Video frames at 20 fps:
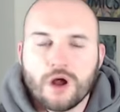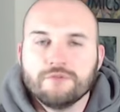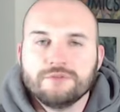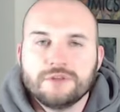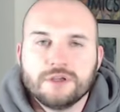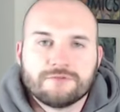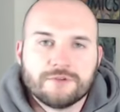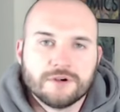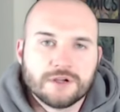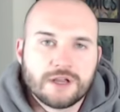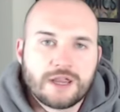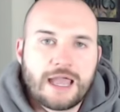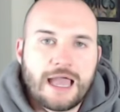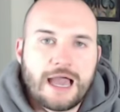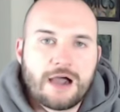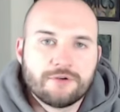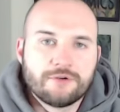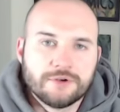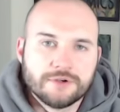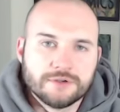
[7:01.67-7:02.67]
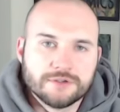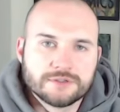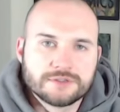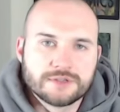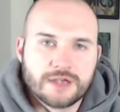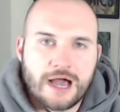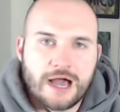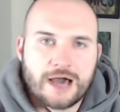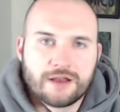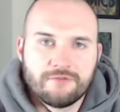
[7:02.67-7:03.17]
different counters
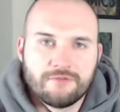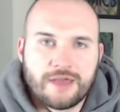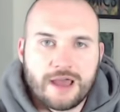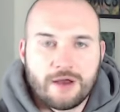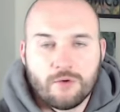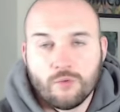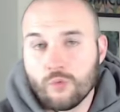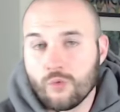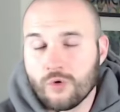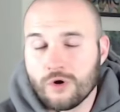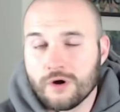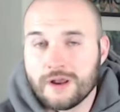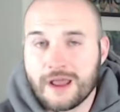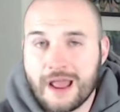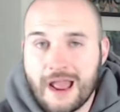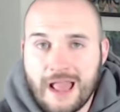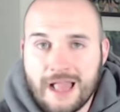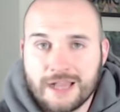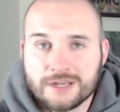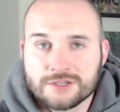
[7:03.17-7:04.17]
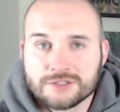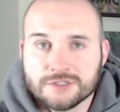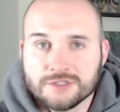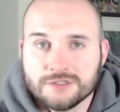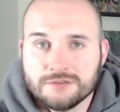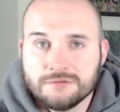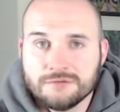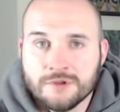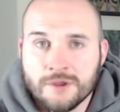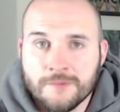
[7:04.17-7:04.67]
out of that one
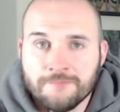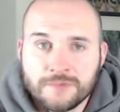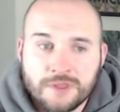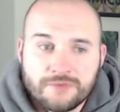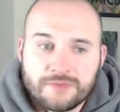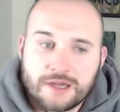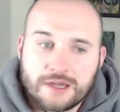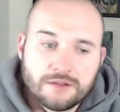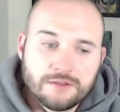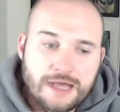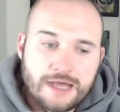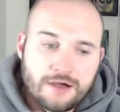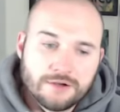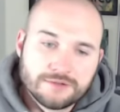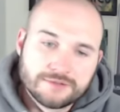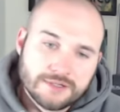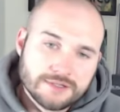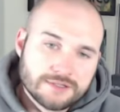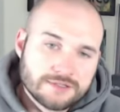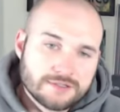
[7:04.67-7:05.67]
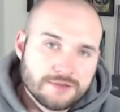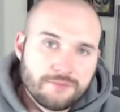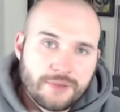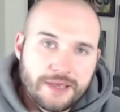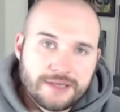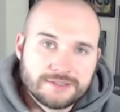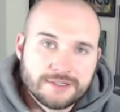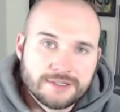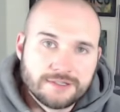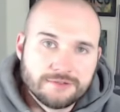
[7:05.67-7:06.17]
action that allows us to
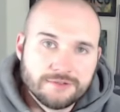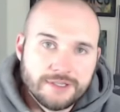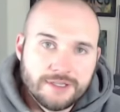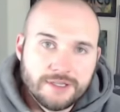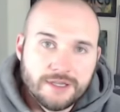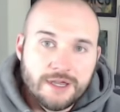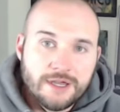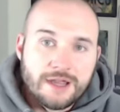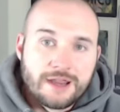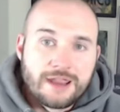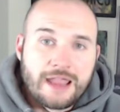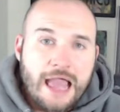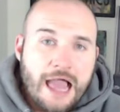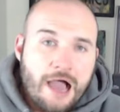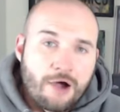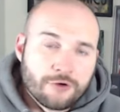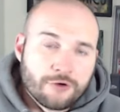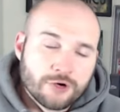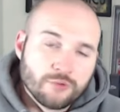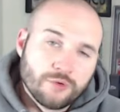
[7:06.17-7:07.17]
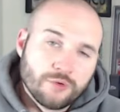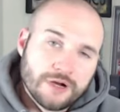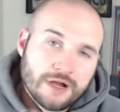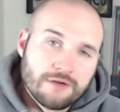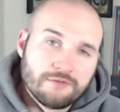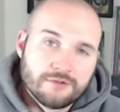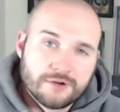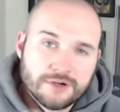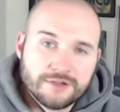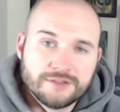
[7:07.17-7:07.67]
basically counter
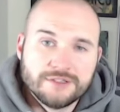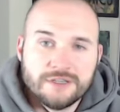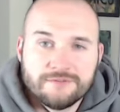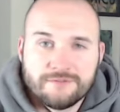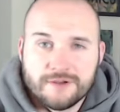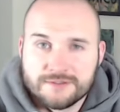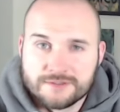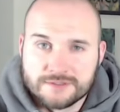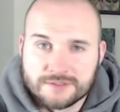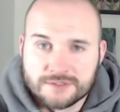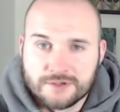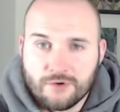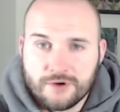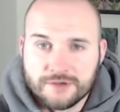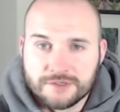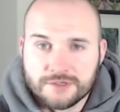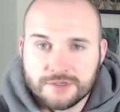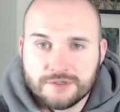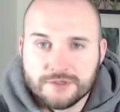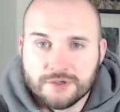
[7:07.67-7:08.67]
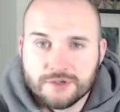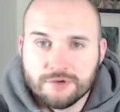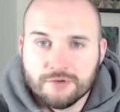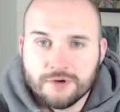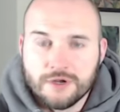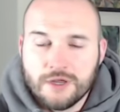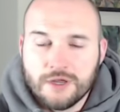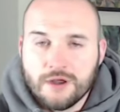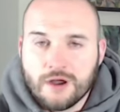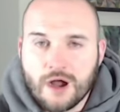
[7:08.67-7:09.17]
whatever a defense is going to do.
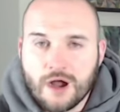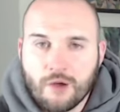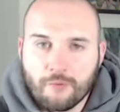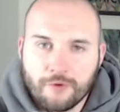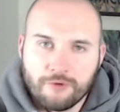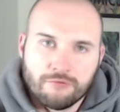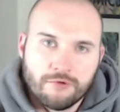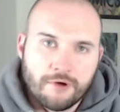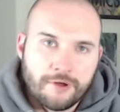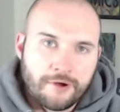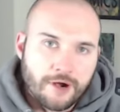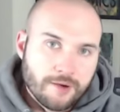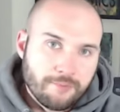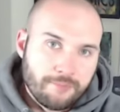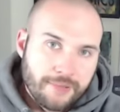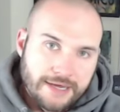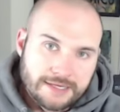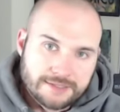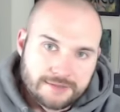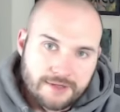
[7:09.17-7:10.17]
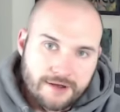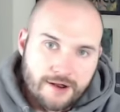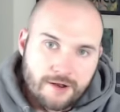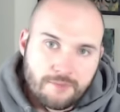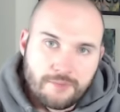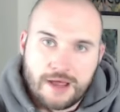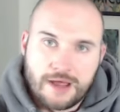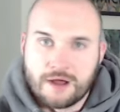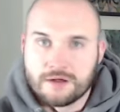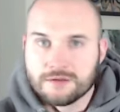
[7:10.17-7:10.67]
Uh, we run our baseline out of
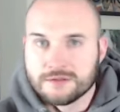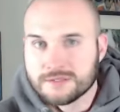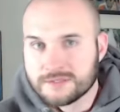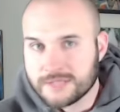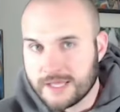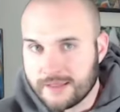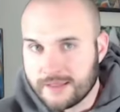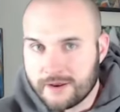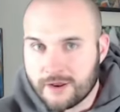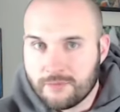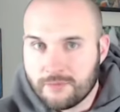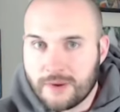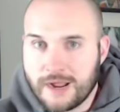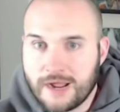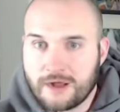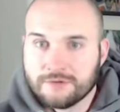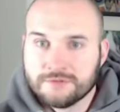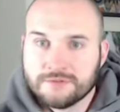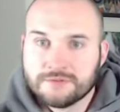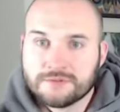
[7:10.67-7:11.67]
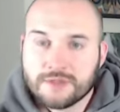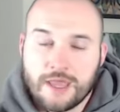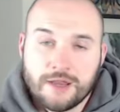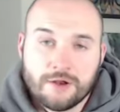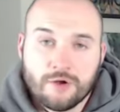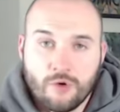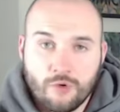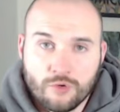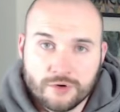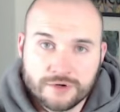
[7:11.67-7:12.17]
bounds, sideline out of bounds,
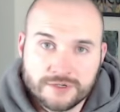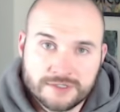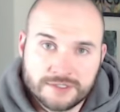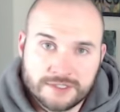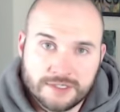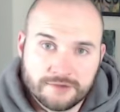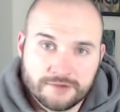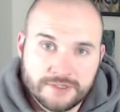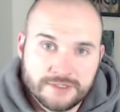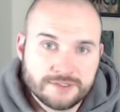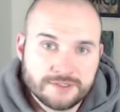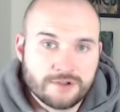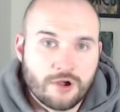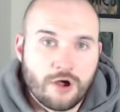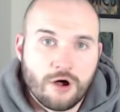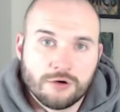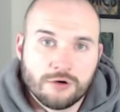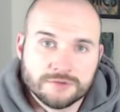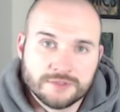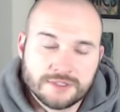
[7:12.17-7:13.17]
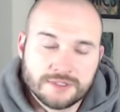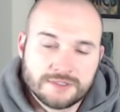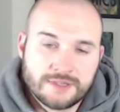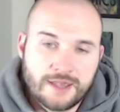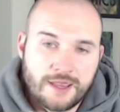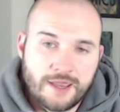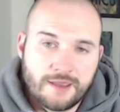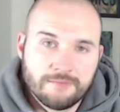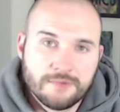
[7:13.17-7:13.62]
and horn series all in the same.